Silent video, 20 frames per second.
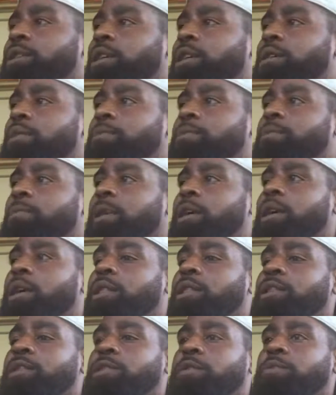teams, man.
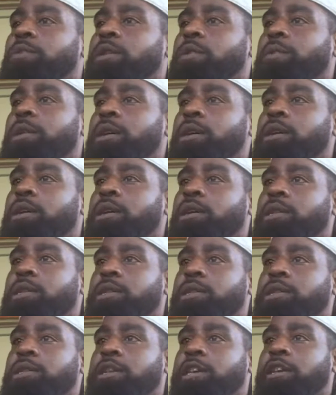At least one of my
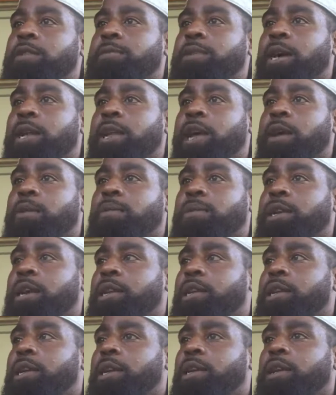teams I like what
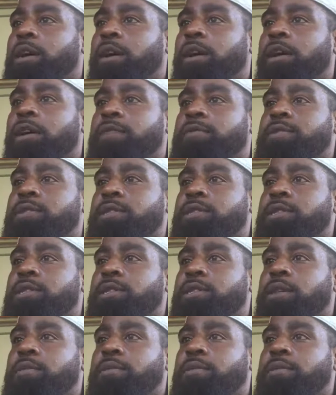they did in the offseason.